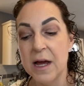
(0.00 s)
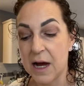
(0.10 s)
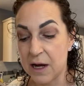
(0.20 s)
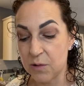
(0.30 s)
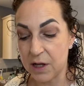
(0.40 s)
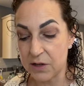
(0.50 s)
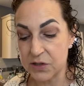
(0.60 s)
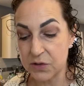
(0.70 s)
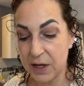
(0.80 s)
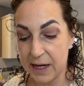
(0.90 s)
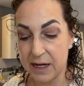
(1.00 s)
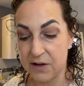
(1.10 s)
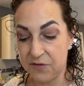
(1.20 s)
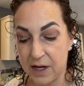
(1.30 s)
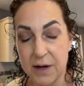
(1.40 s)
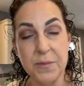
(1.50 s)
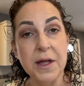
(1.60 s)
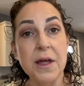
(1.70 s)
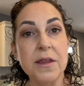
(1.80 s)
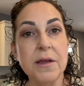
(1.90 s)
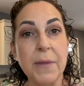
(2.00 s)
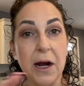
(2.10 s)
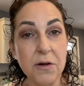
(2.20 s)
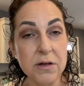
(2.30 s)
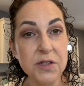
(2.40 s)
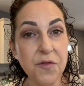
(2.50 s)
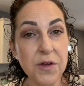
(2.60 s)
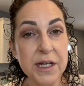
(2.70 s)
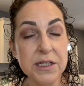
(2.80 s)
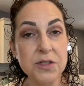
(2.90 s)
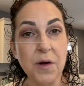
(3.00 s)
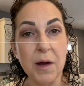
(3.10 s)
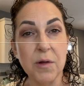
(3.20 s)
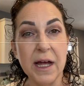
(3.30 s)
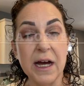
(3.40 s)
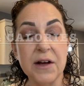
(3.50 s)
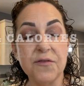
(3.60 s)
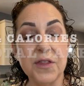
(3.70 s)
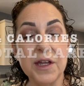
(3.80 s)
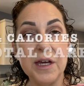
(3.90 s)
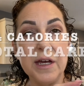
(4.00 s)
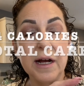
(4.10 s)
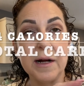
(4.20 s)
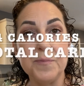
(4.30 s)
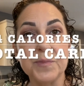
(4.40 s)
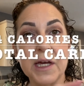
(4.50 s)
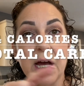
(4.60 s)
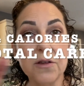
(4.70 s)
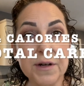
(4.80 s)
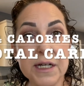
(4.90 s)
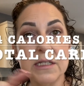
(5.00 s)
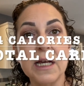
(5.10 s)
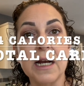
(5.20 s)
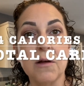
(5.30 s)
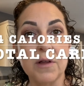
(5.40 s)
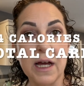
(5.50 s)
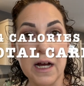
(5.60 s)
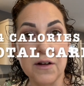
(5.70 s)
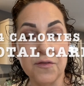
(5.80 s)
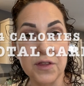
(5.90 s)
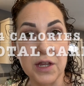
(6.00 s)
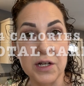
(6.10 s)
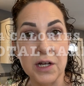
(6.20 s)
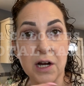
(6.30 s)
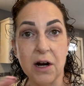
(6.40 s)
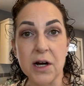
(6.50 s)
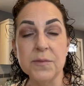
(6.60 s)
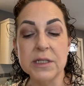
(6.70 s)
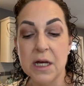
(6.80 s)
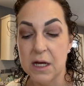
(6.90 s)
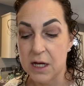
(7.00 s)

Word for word: I will also have um, the macros for this. So I will have the um, calories and I will have the carbs.